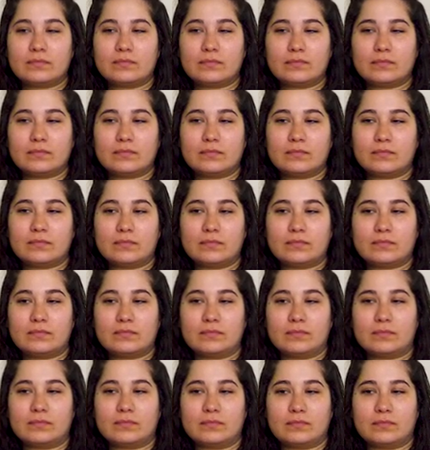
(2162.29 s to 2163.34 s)

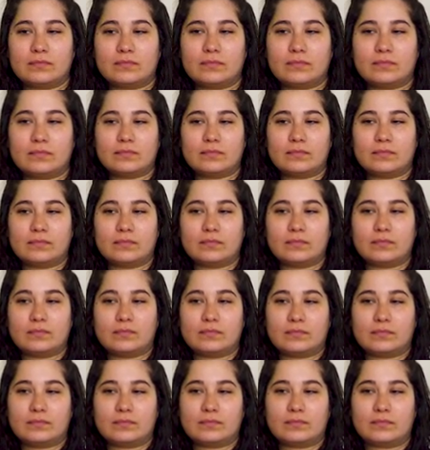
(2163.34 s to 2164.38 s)

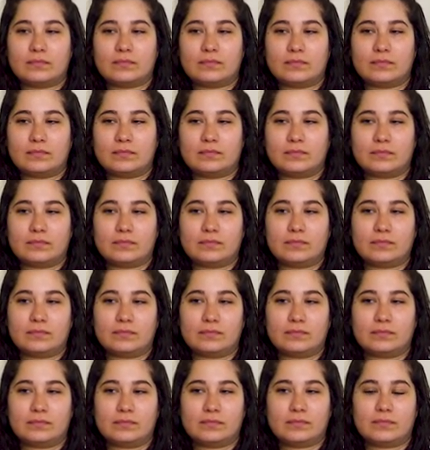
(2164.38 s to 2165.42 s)

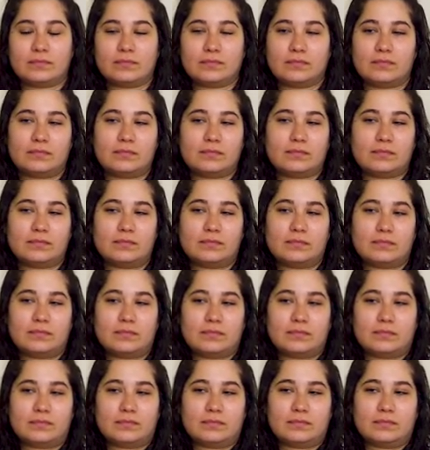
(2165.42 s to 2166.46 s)

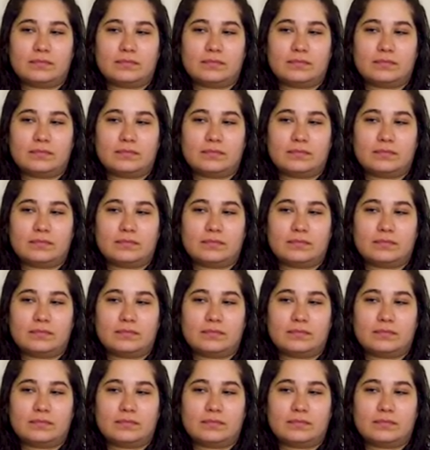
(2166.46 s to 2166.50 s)
No words are spoken by the person on screen.